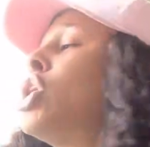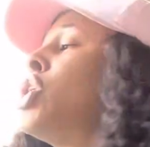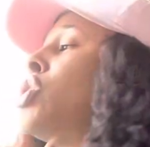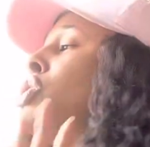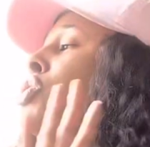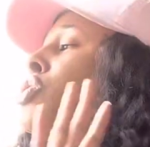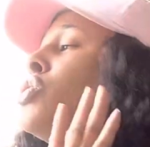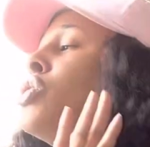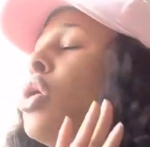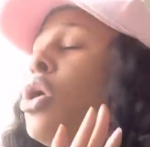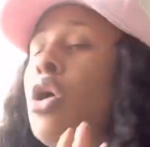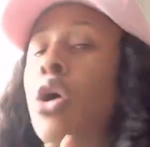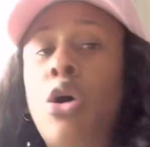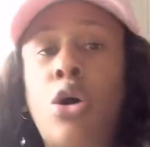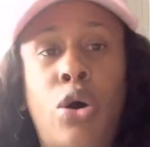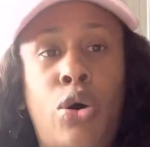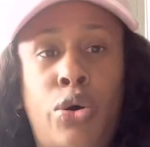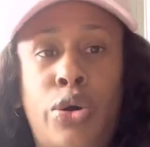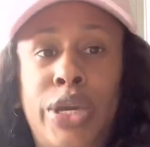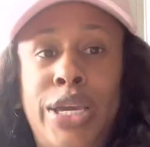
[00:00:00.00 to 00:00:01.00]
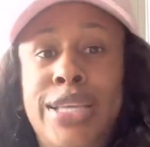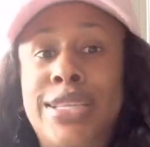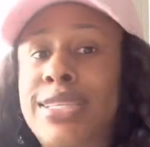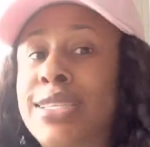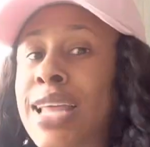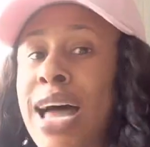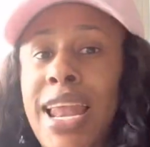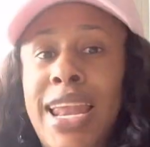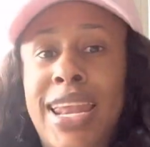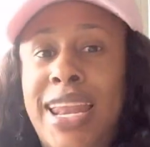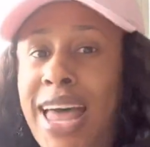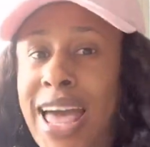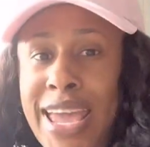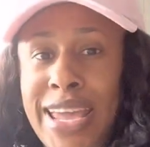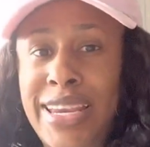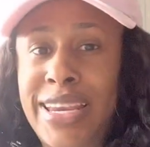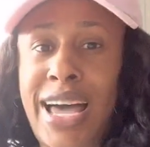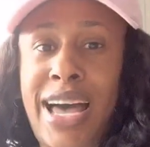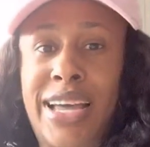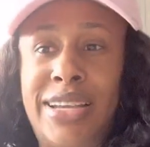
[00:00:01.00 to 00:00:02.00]
No, it's not
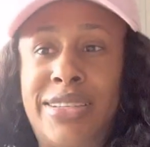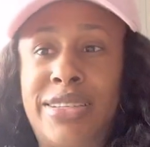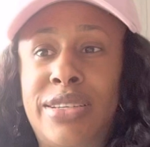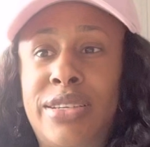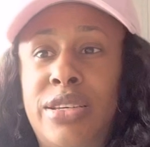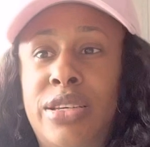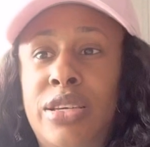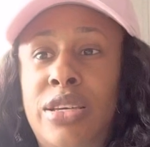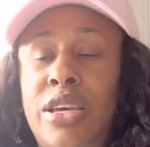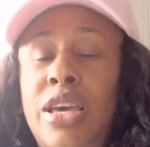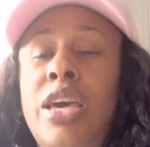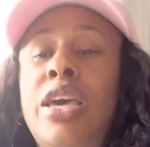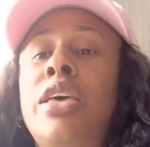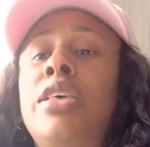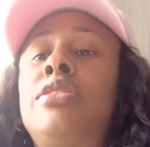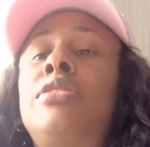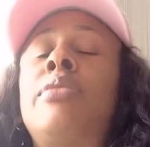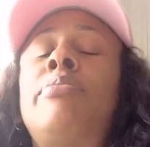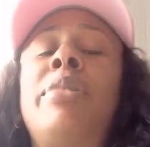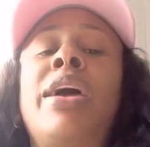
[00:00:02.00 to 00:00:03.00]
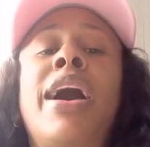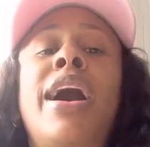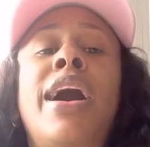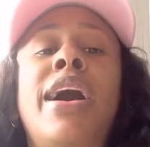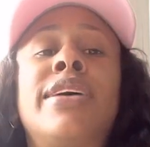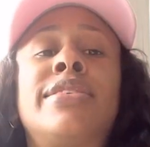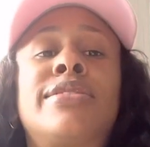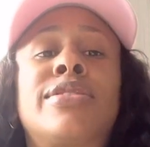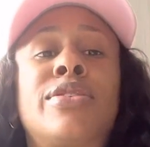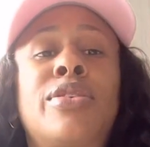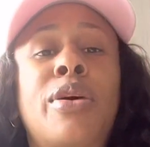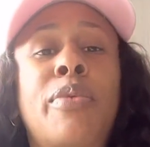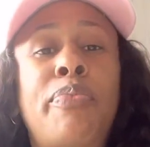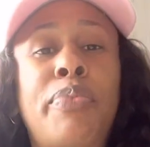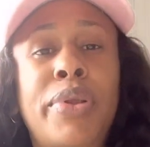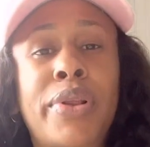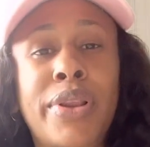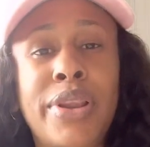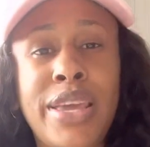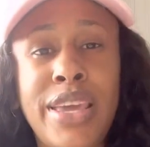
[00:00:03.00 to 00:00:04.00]
like that. So may I ask you,
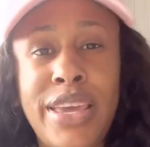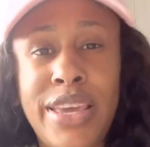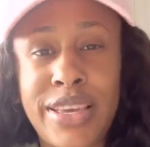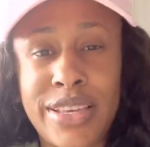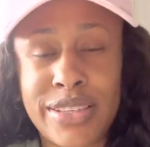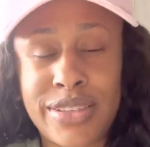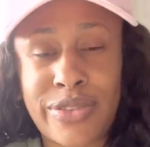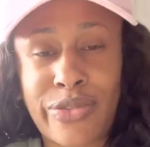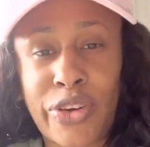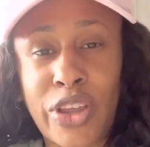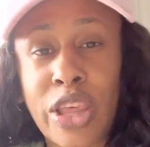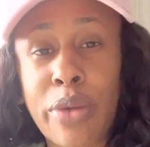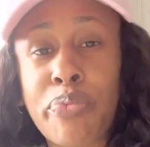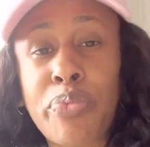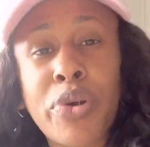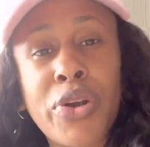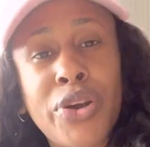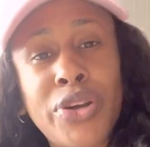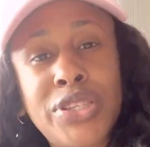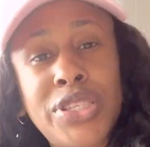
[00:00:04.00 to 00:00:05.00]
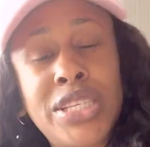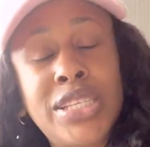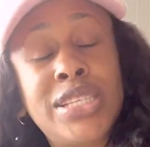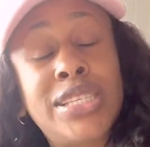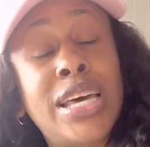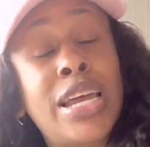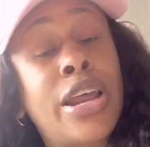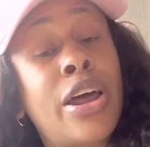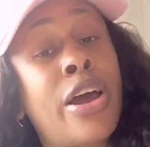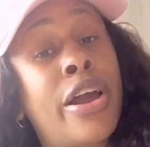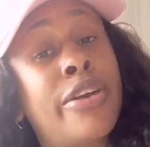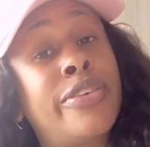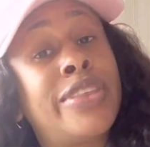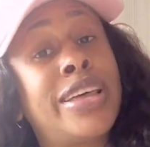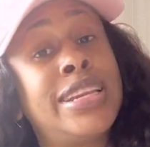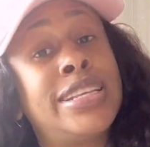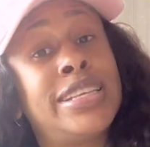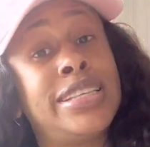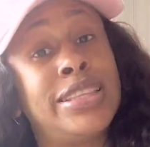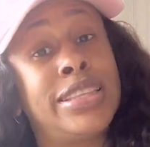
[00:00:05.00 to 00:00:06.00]
please, for the persons
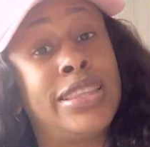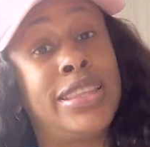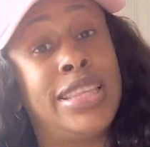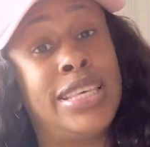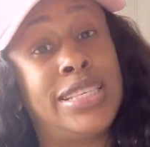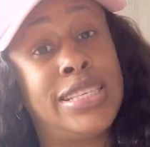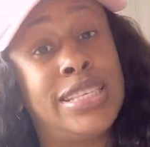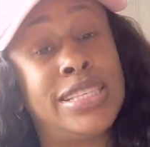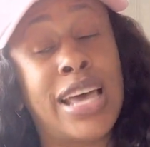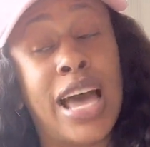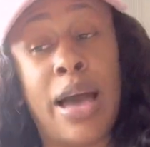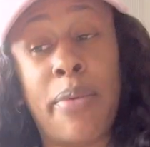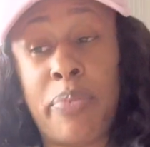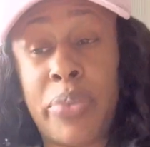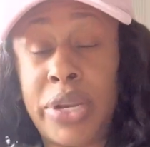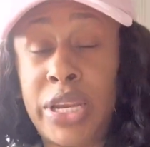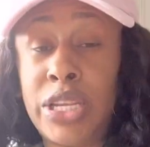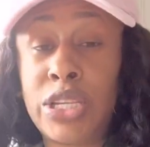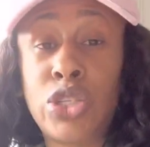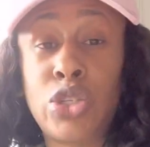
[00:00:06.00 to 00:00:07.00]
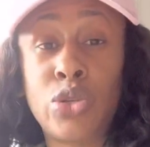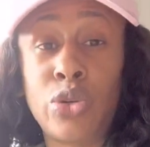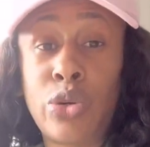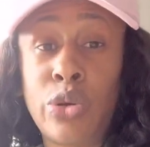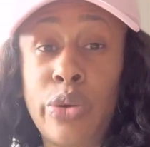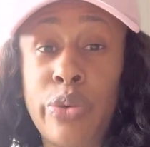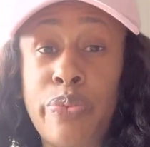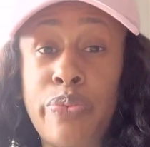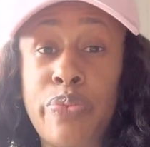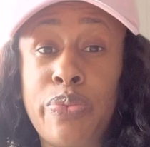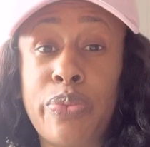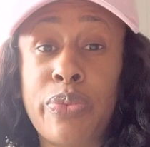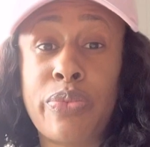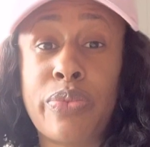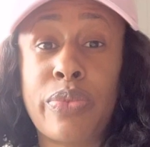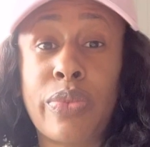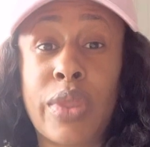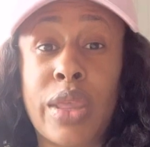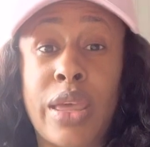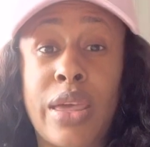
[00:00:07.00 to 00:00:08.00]
that this is happening
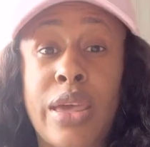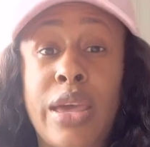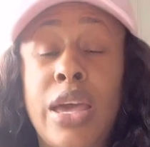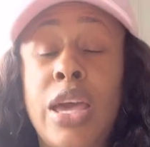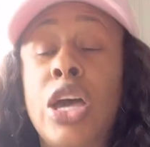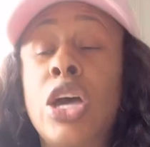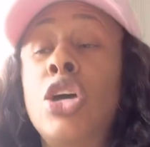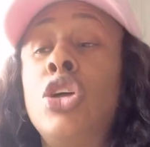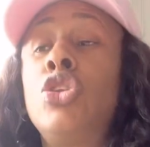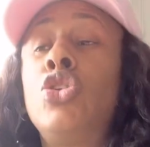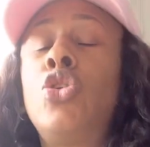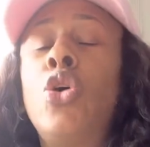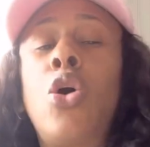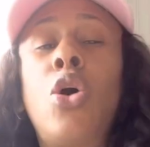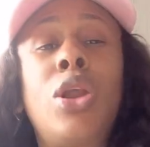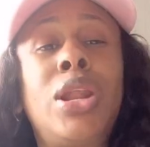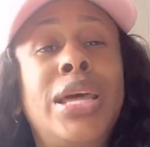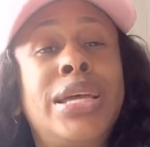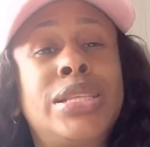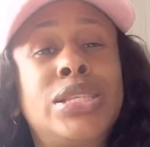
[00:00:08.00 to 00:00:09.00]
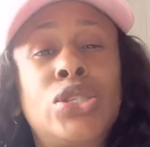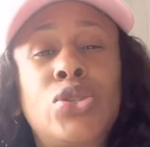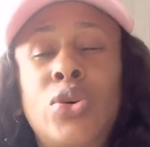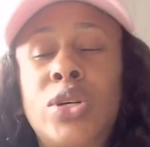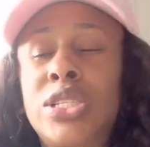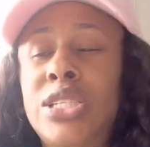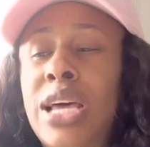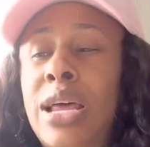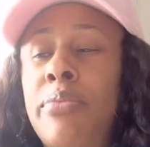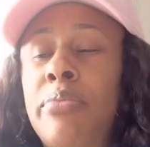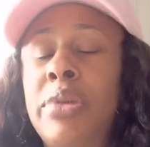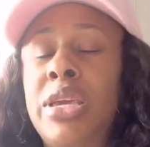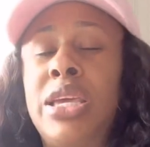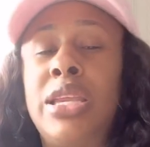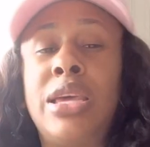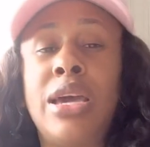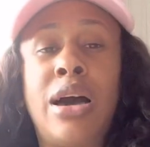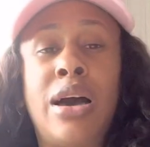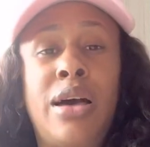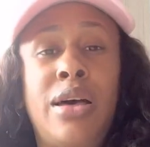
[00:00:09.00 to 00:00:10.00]
to, don't let social
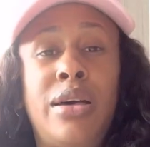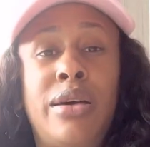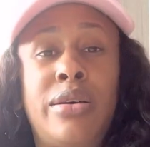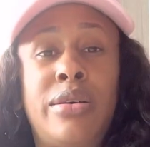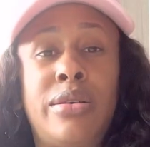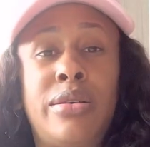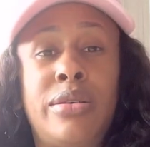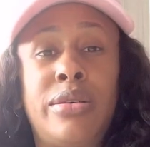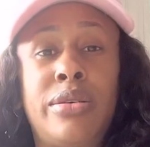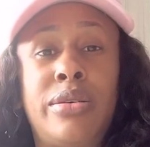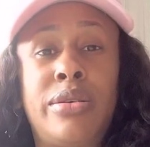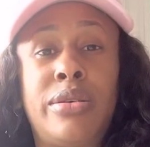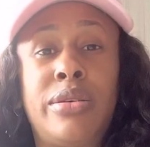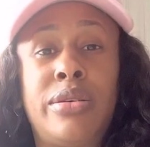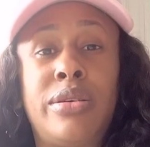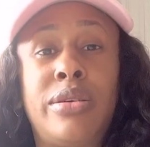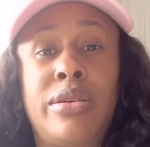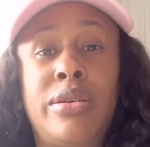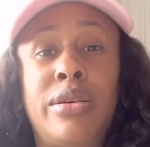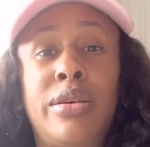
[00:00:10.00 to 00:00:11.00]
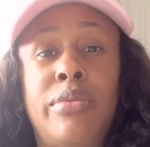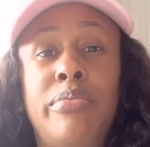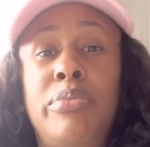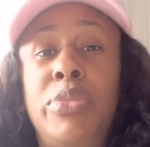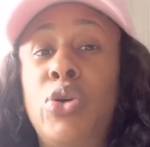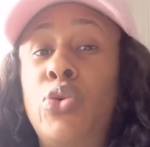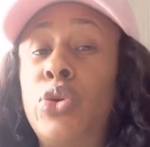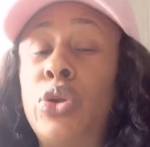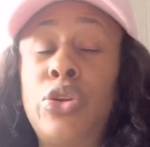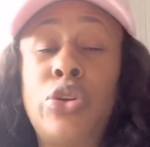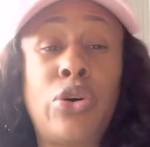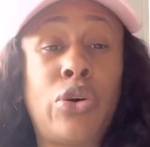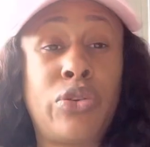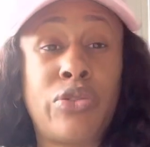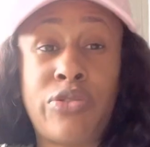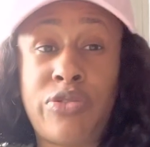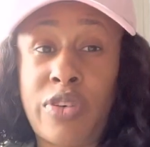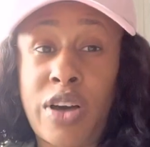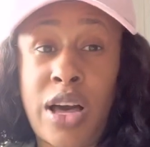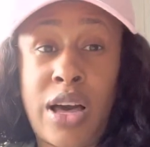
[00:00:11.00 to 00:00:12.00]
media be on a
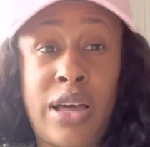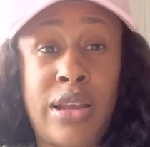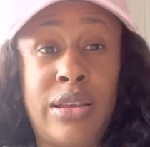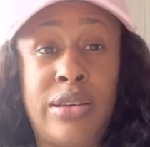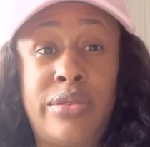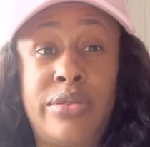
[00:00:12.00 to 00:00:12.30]
downfall.